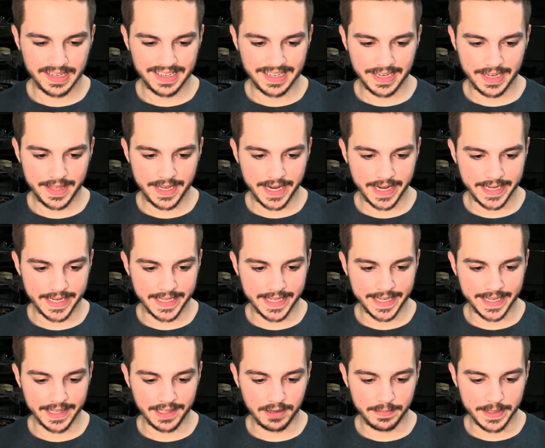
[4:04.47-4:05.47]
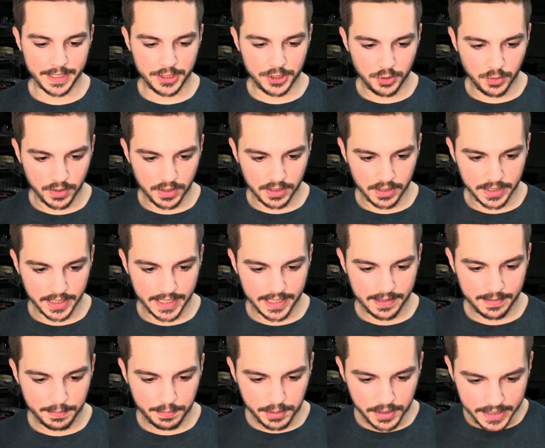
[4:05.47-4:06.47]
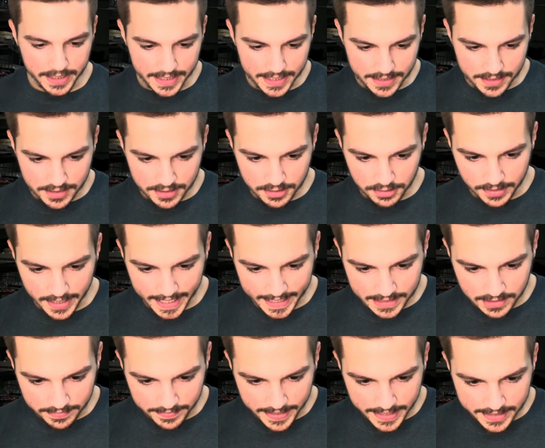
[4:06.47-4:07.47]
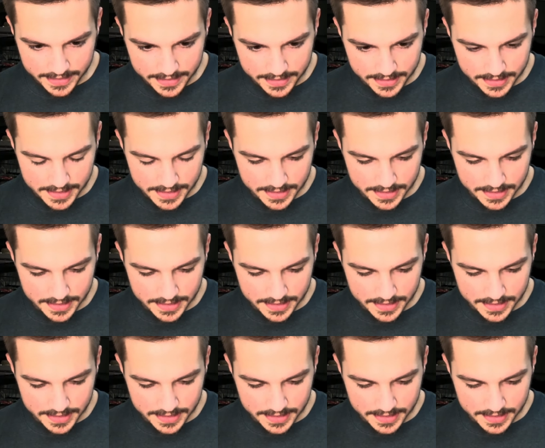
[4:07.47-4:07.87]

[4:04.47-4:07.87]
think I did that a little bit too early. Please still activate.